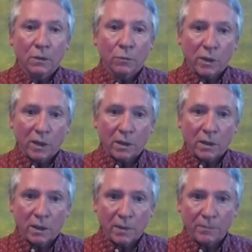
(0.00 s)
where
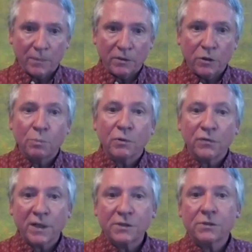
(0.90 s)
a new
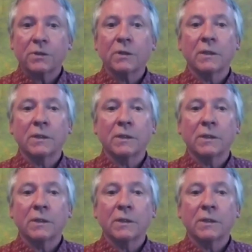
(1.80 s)
professor